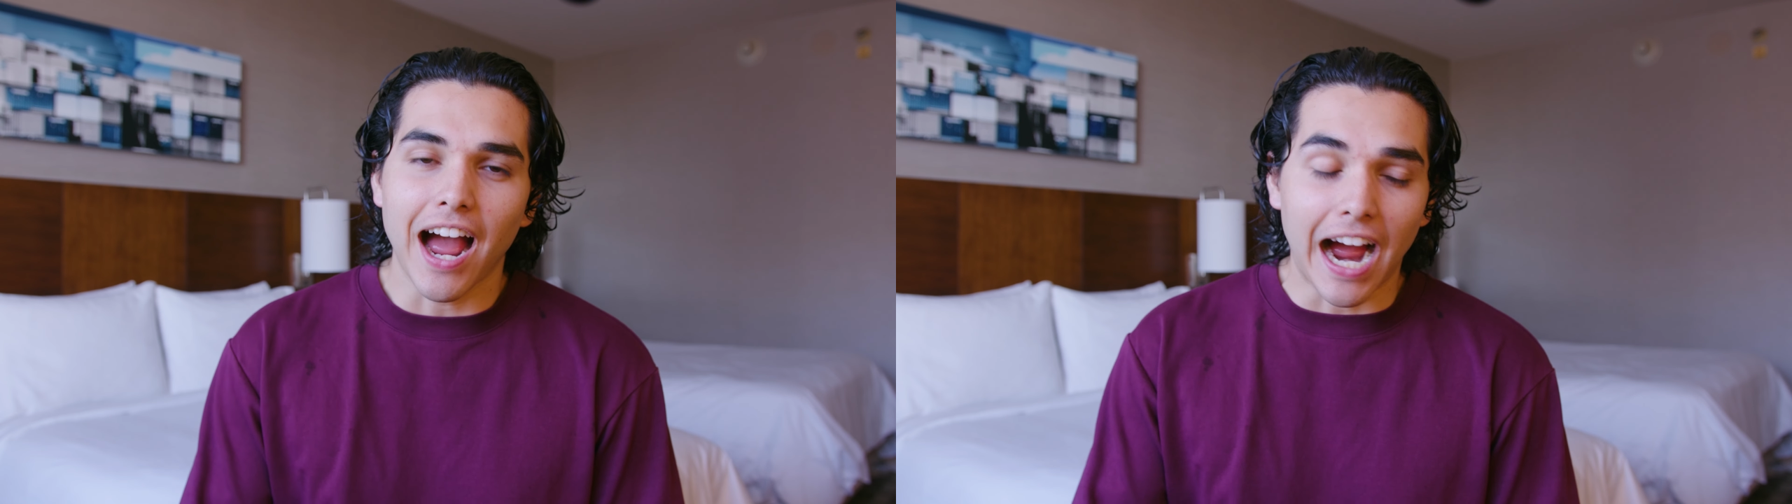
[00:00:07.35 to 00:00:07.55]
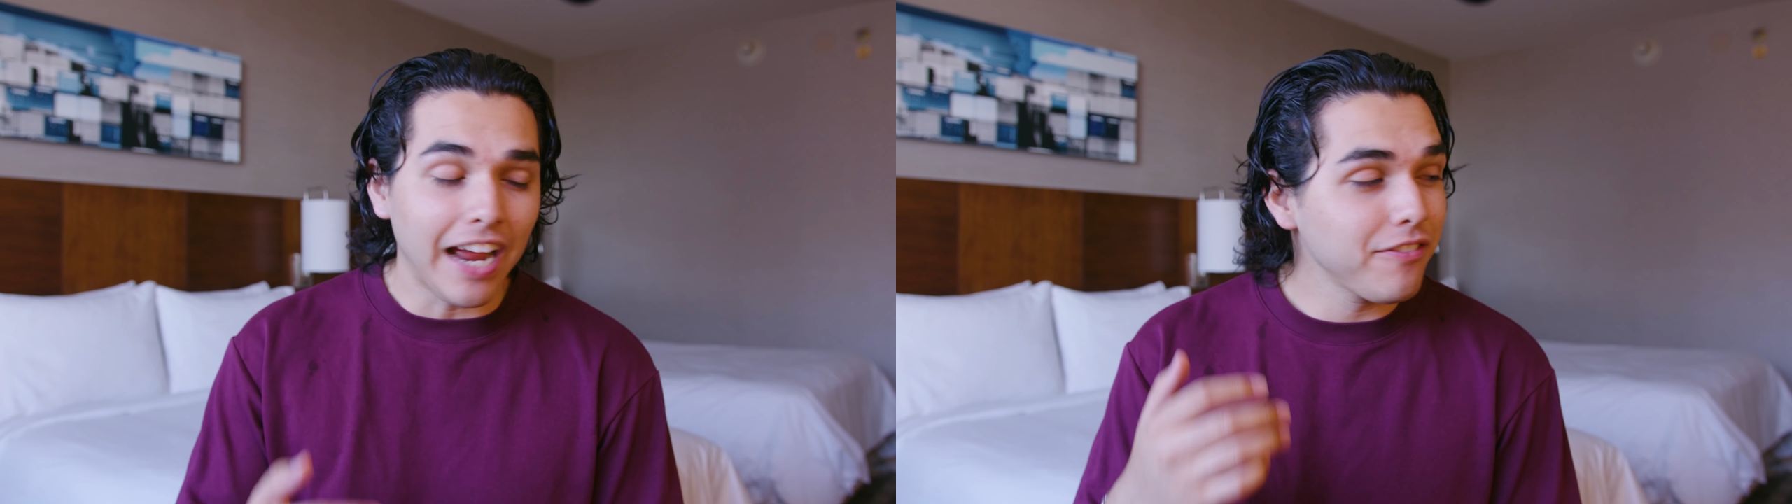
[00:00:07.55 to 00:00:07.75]

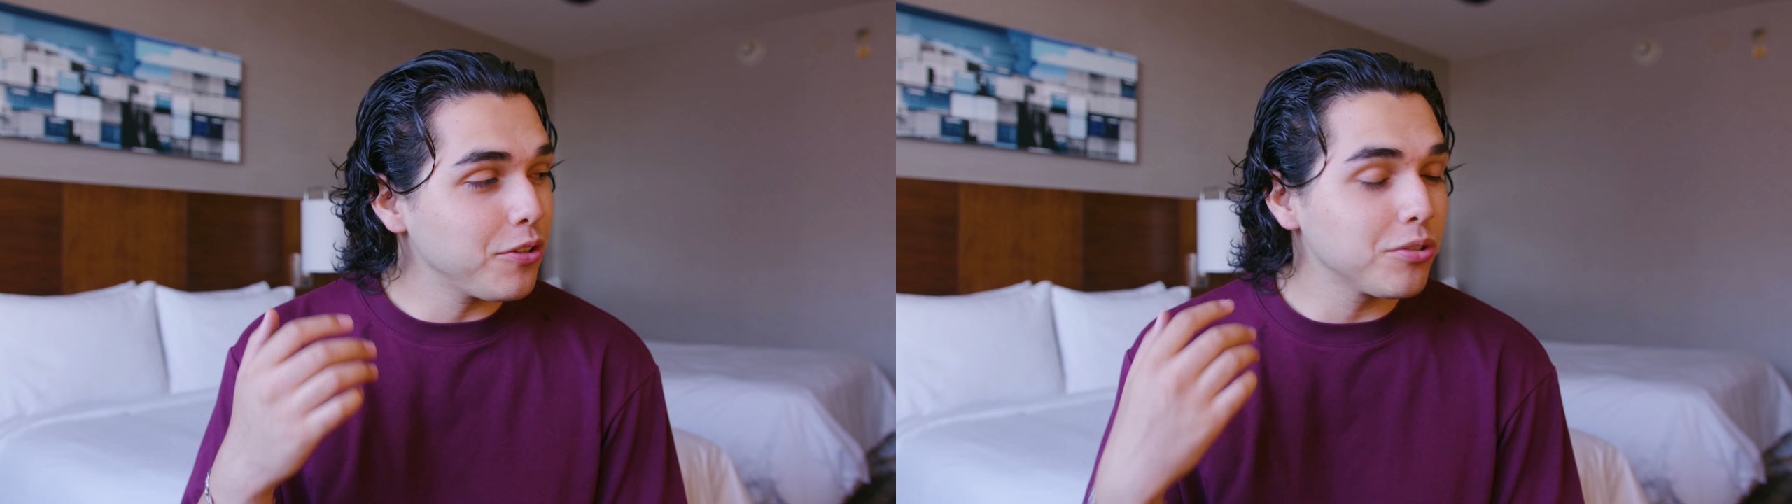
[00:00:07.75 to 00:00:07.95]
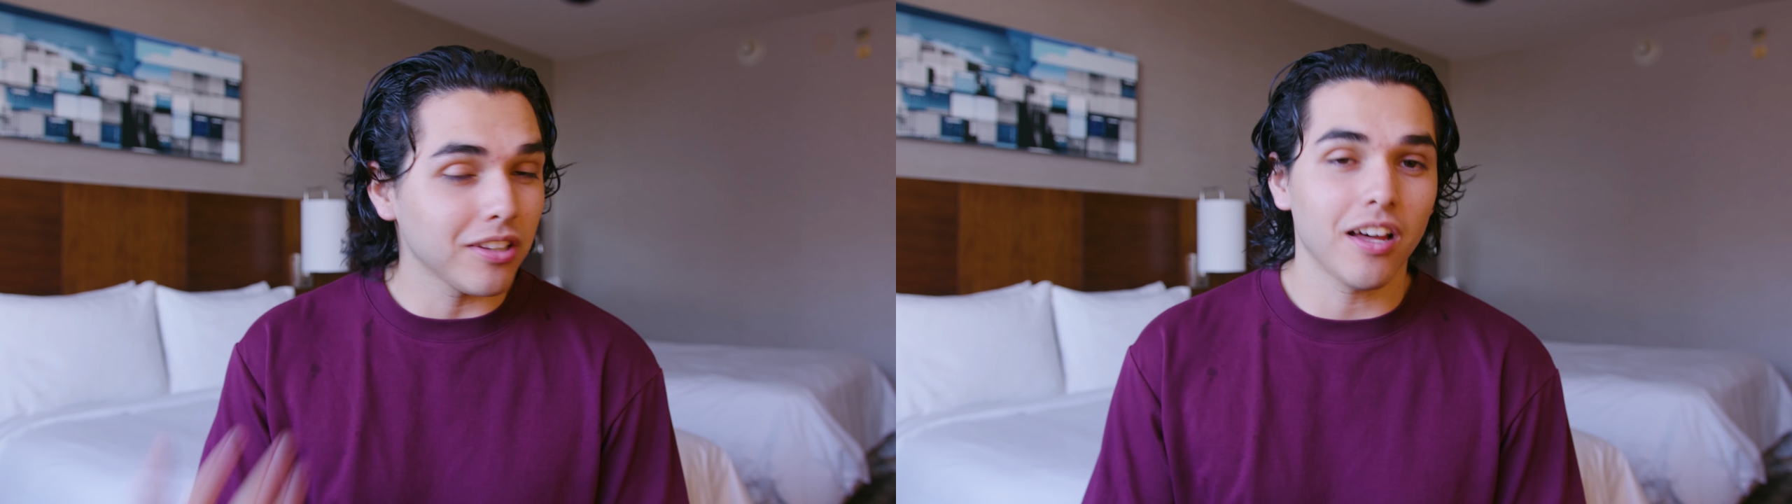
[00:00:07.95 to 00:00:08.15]
I've
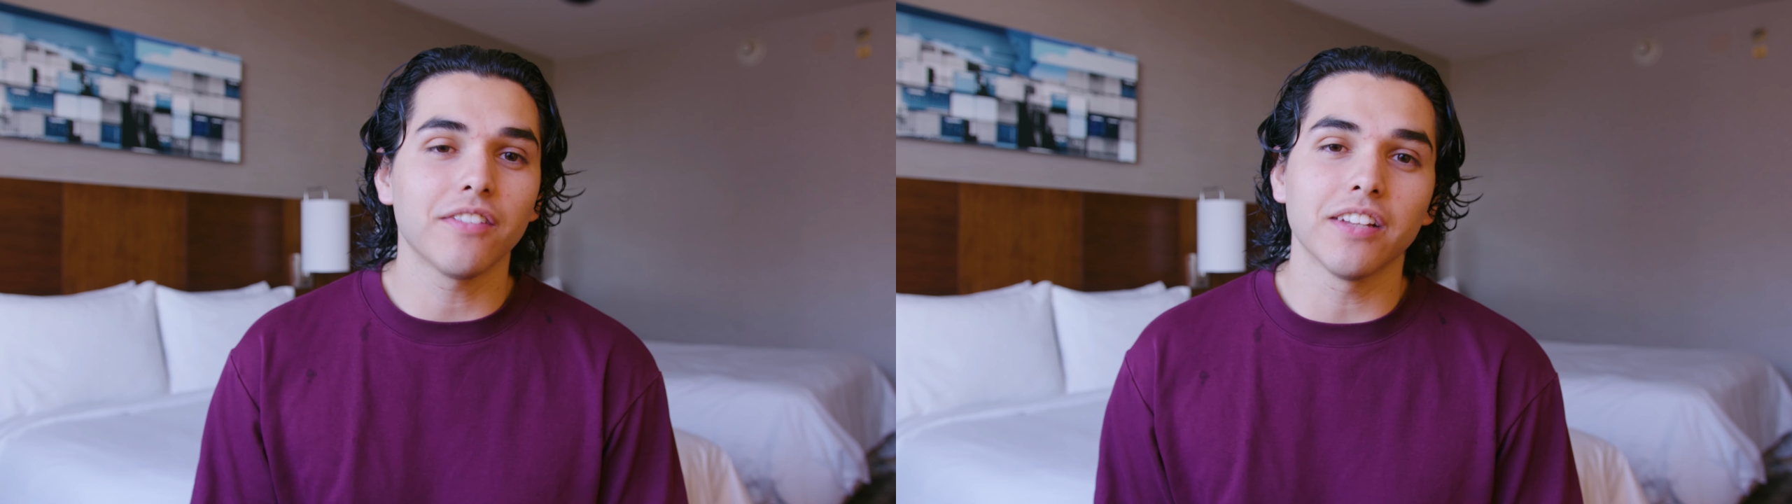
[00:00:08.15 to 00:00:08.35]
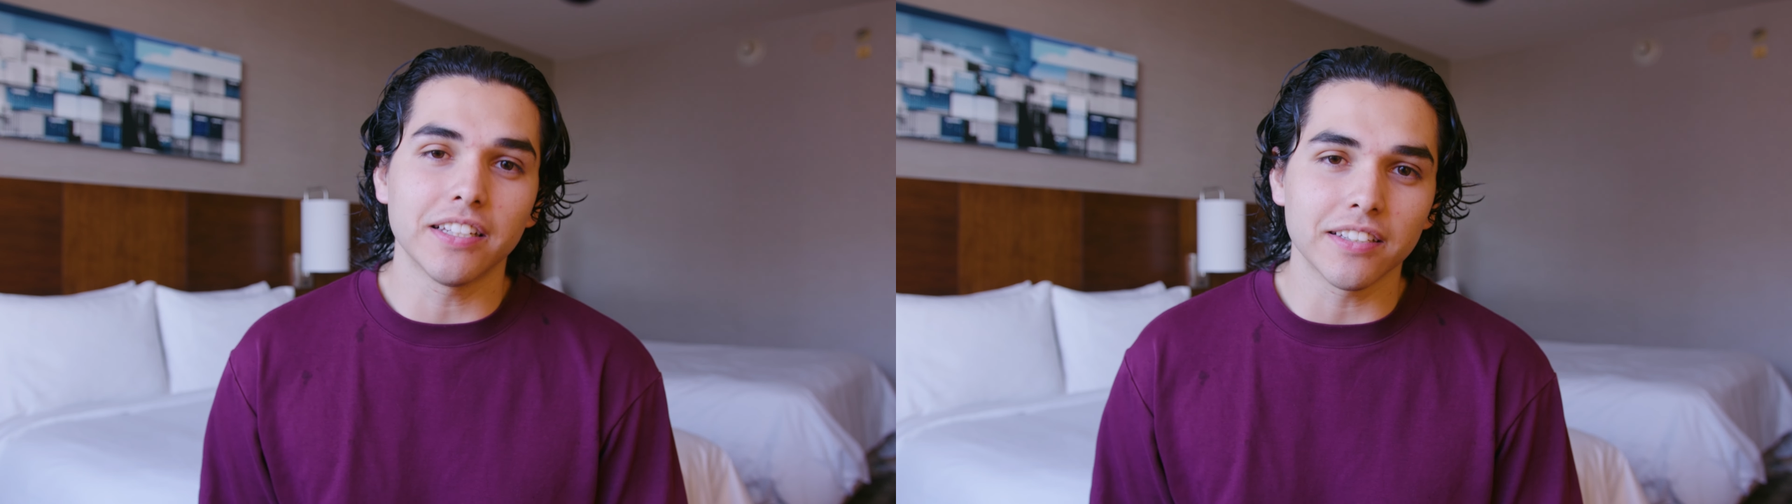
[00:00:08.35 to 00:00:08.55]
used a lot
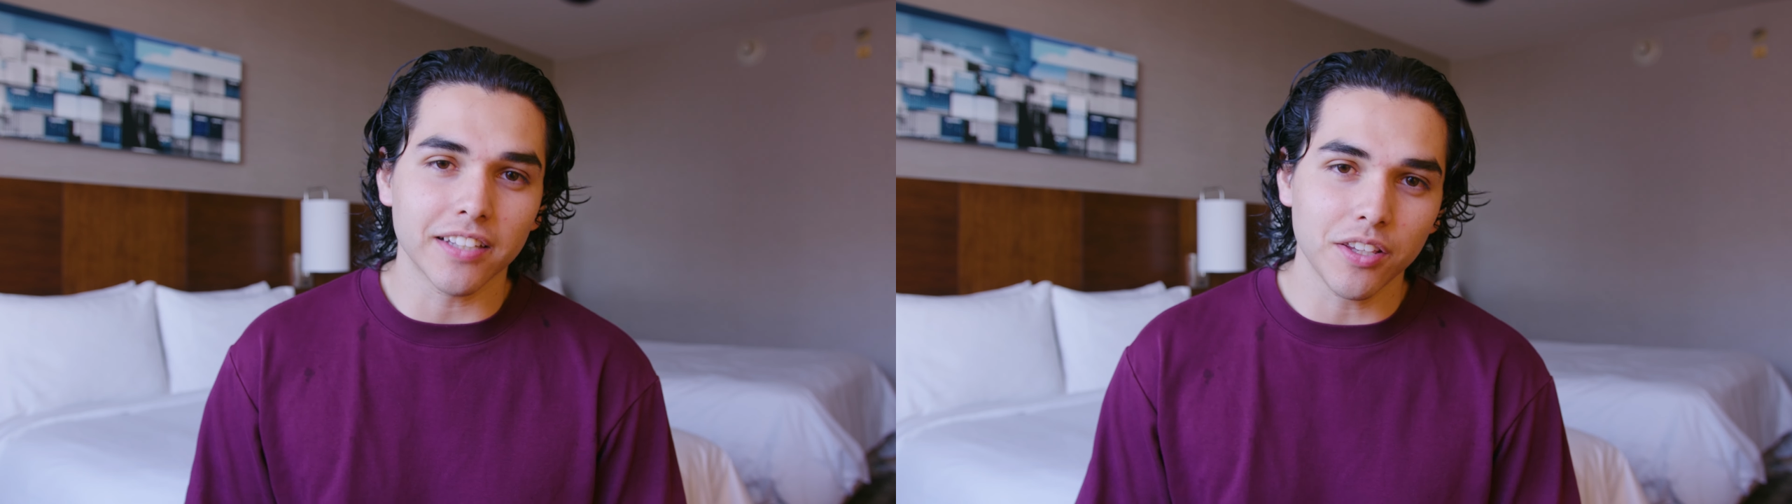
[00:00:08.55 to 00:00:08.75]
of lenses.